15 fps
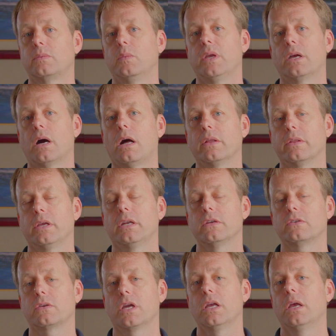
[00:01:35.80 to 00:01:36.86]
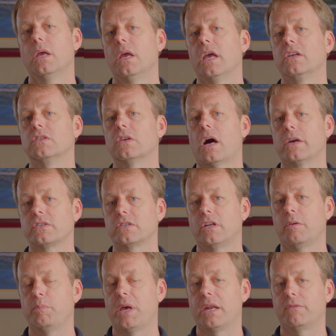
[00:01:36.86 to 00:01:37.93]
We call in the industry exhaustion
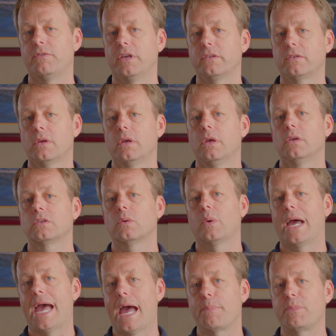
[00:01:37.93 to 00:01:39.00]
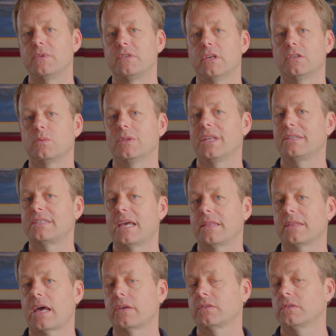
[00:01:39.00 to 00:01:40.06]
of benefits. So what happens is when the
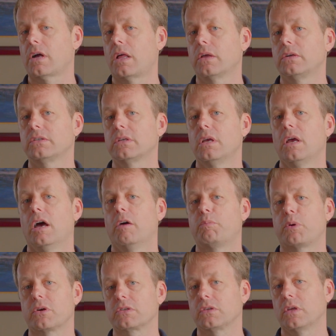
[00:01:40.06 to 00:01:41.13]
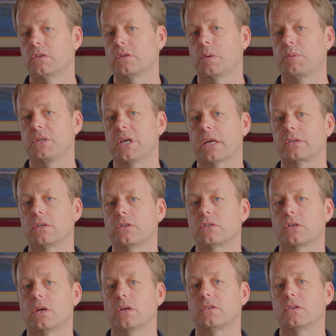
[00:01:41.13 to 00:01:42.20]
$10,000 of personal injury protection
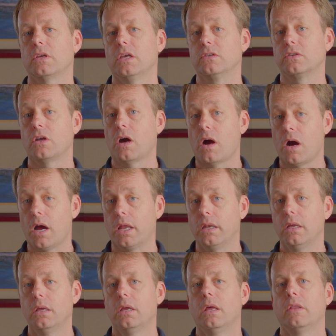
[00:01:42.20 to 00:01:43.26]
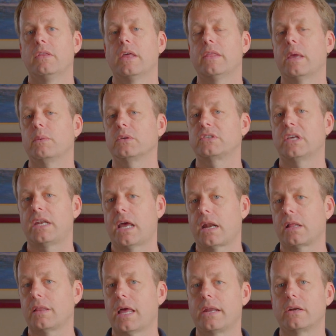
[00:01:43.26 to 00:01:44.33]
insurance is gone, then they will send out
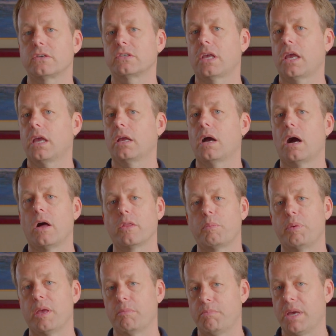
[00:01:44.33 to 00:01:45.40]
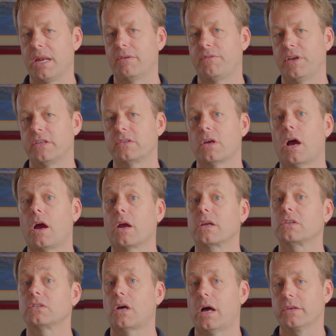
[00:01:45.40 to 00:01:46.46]
a letter saying all the PIP benefits are
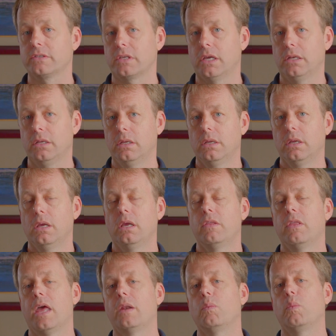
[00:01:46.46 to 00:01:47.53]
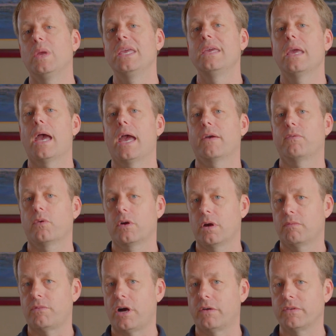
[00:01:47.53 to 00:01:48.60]
exhausted. Then we, if we're
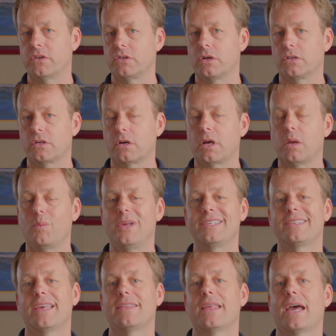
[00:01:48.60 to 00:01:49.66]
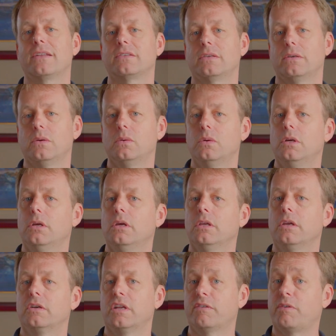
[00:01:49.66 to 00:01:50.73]
involved as your attorney, we send that to
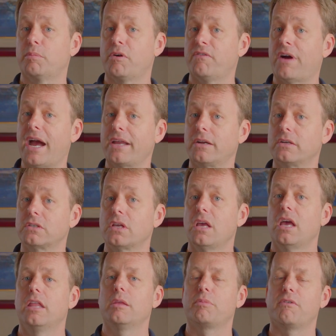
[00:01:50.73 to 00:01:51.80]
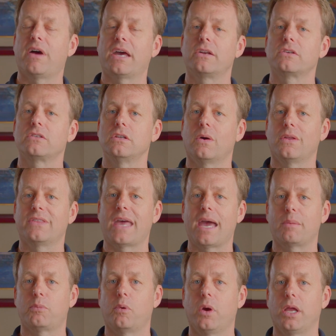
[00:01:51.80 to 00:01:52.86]
your different providers, and the providers know at
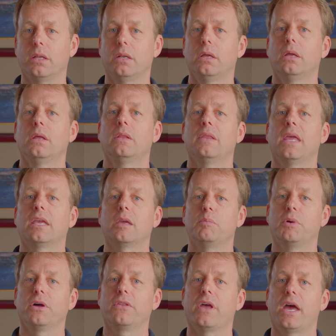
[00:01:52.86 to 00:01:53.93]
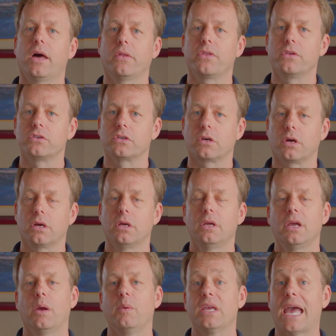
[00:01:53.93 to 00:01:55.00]
that point they can bill the health insurer.
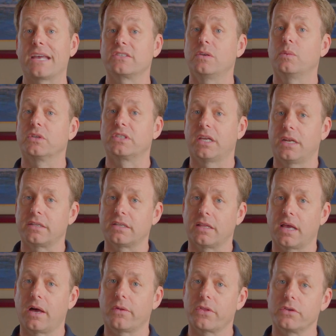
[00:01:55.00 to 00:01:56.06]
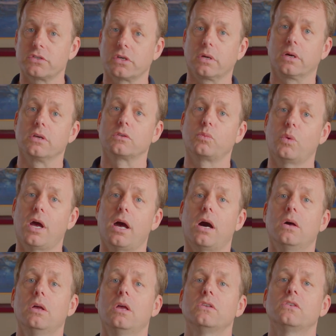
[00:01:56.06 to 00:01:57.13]
And we actually will send it to the health insurer as
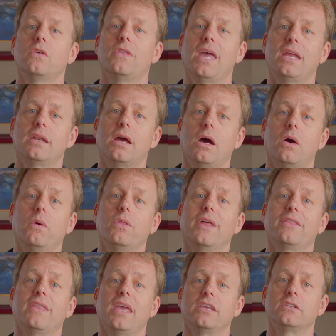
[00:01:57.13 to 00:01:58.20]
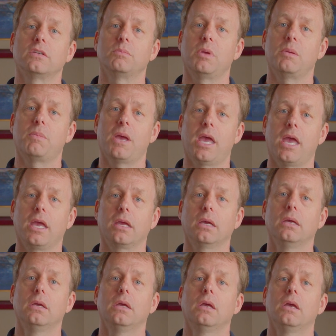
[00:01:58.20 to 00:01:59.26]
well, so they know that they should be
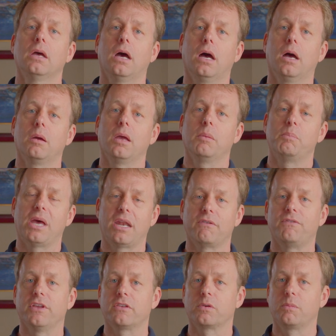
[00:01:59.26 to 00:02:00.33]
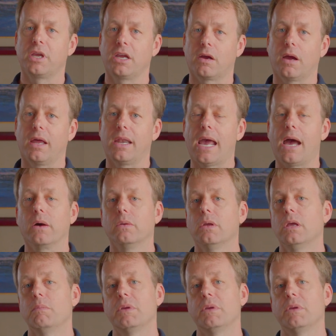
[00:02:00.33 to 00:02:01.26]
paying benefits from here on out.